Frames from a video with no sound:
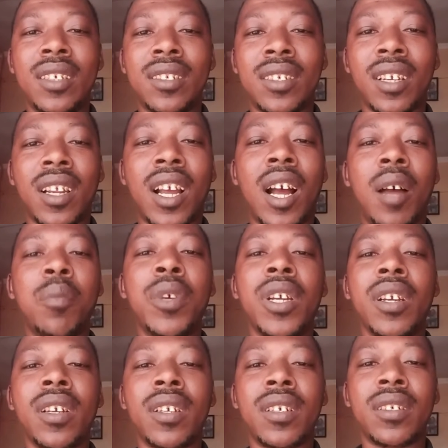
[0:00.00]
Still
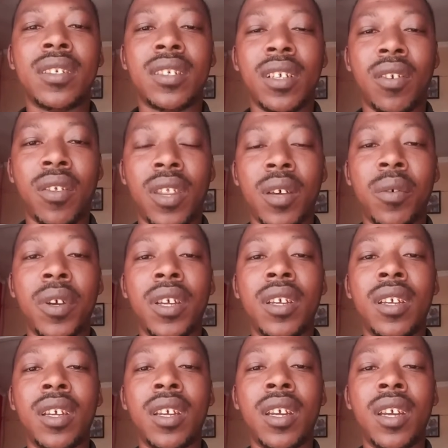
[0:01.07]
coming, still on the
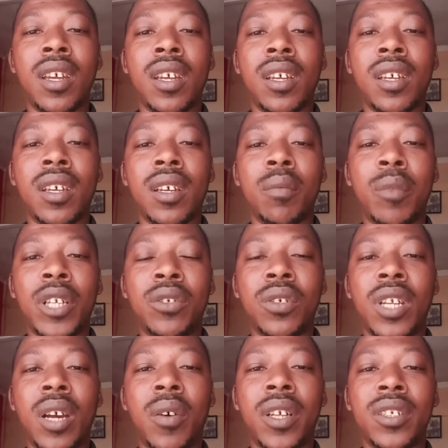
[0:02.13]
way. But
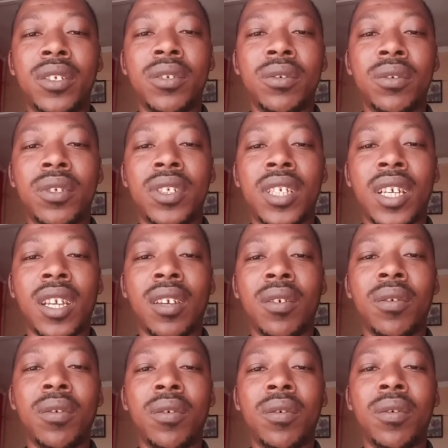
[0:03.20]
today I want to take
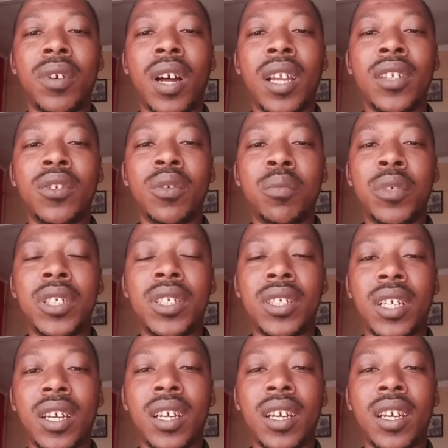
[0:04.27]
you a little
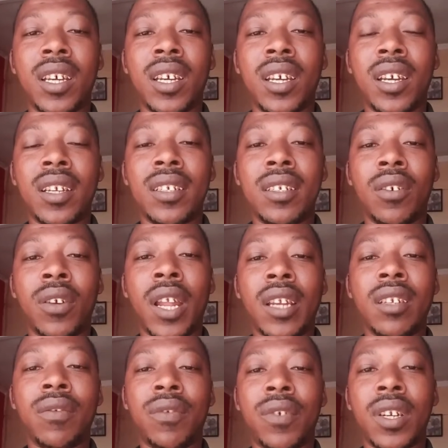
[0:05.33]
bit uh, on
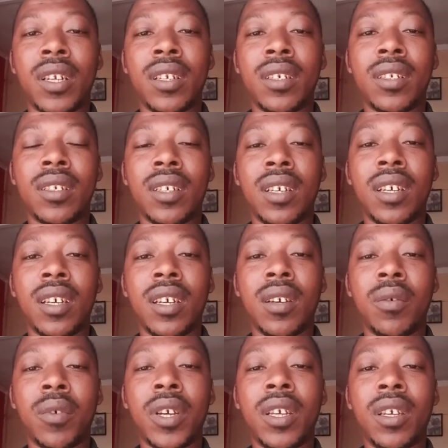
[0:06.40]
a different
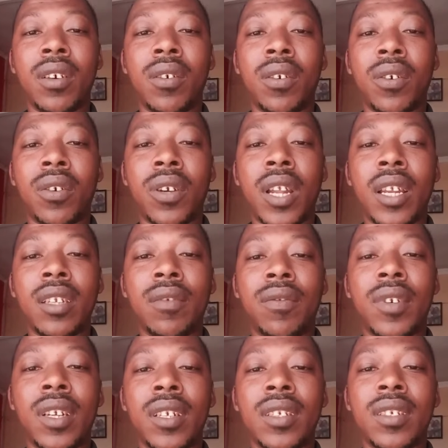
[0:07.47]
uh, way or on a
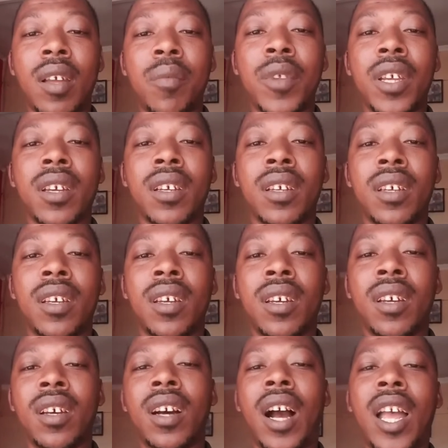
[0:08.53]
different something.
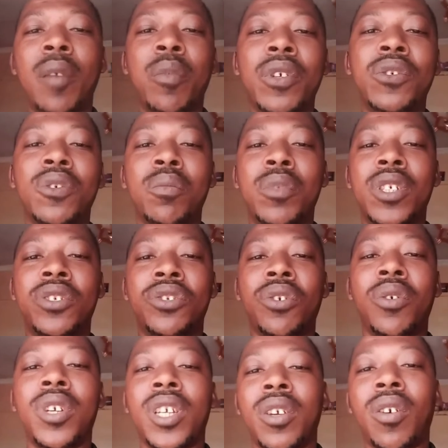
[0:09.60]
I am going to be
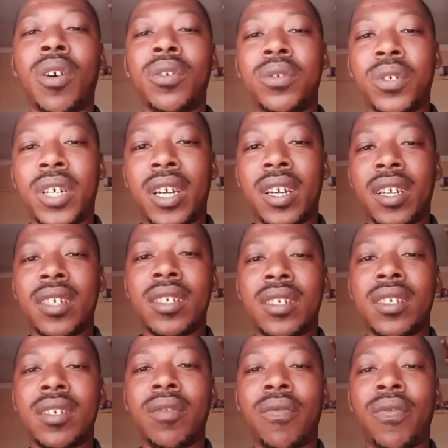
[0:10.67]
showing you how to
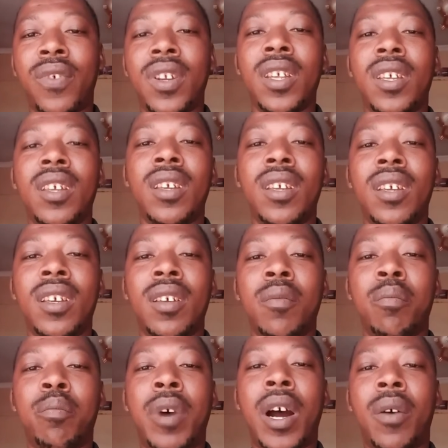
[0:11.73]
create free
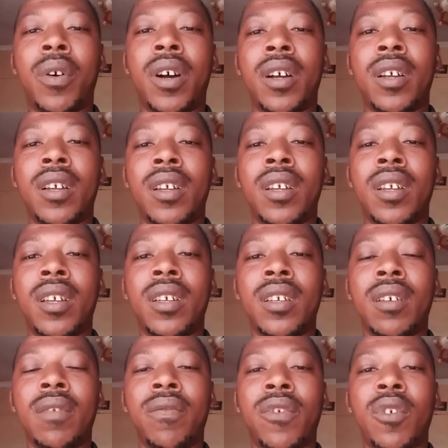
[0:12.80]
power
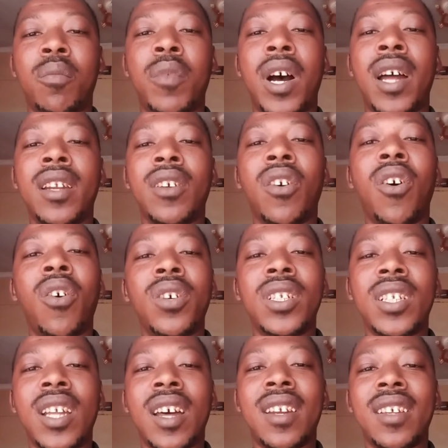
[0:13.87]
from an
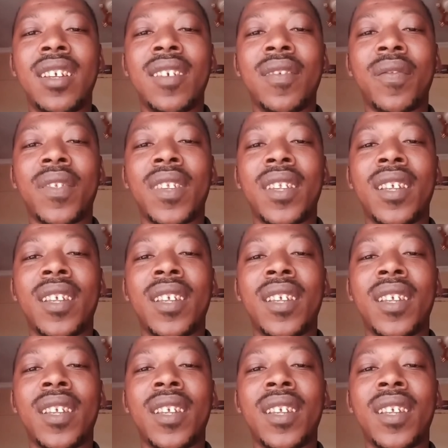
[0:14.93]
ordinary